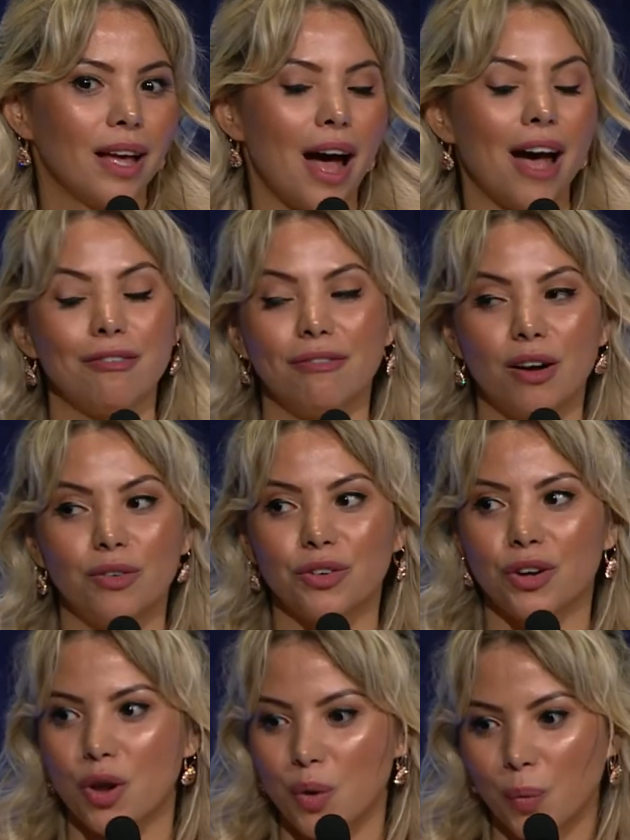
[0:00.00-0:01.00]
I felt
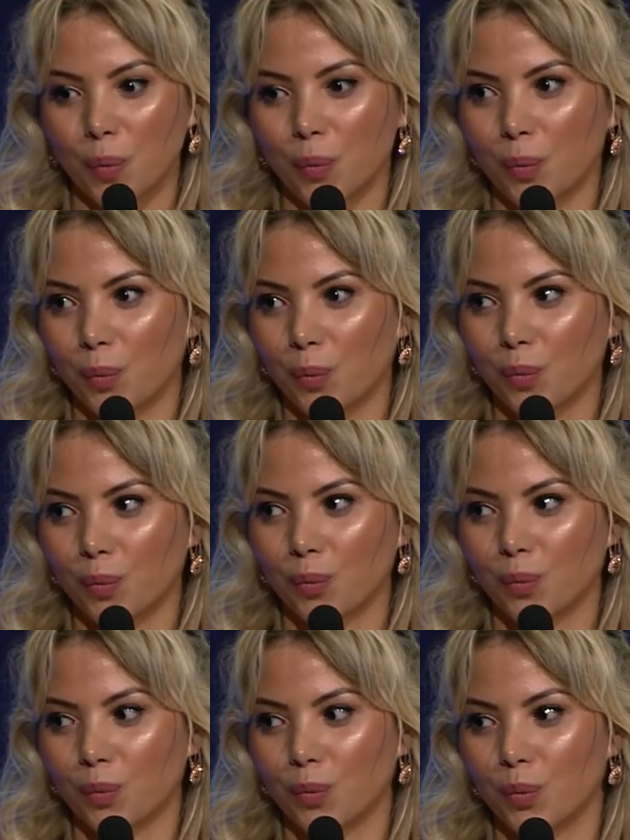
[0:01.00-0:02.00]
new.
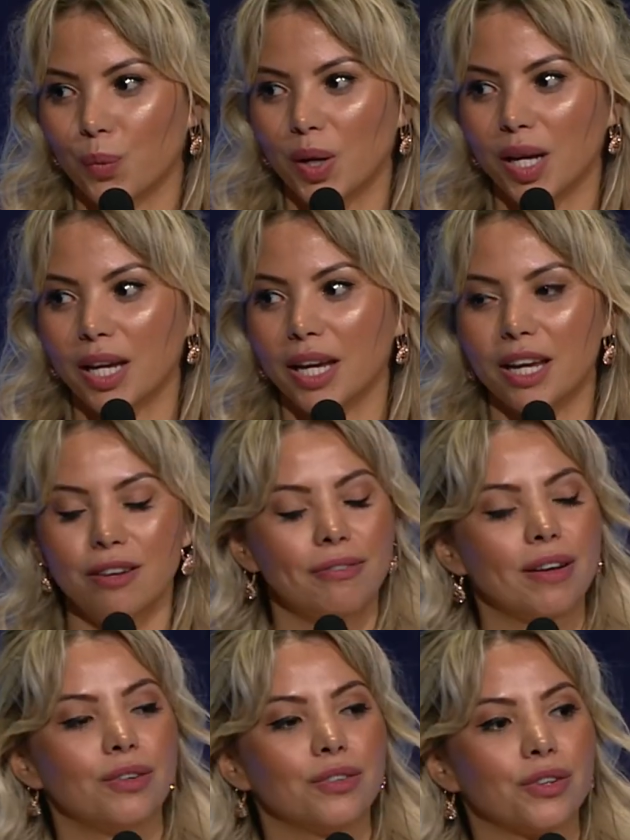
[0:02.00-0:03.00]
It
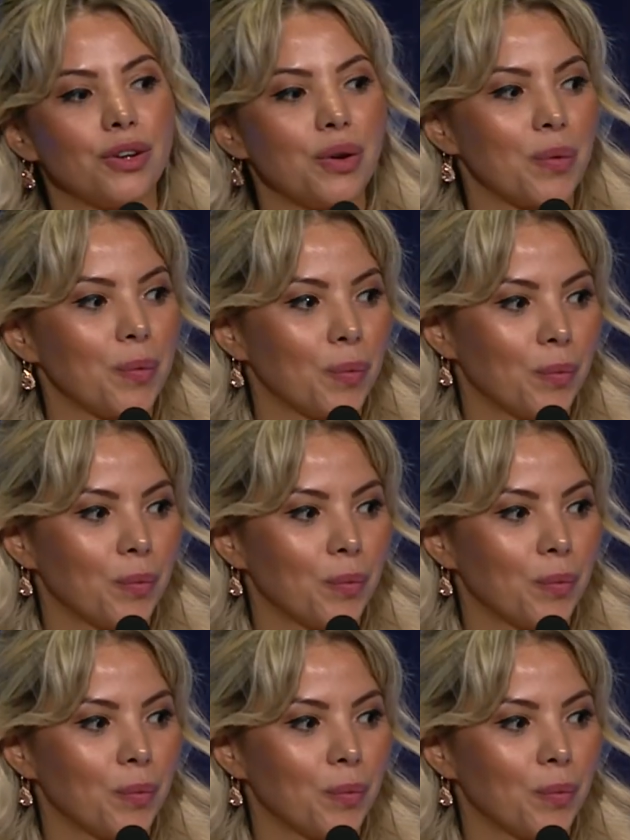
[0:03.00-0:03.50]
felt new.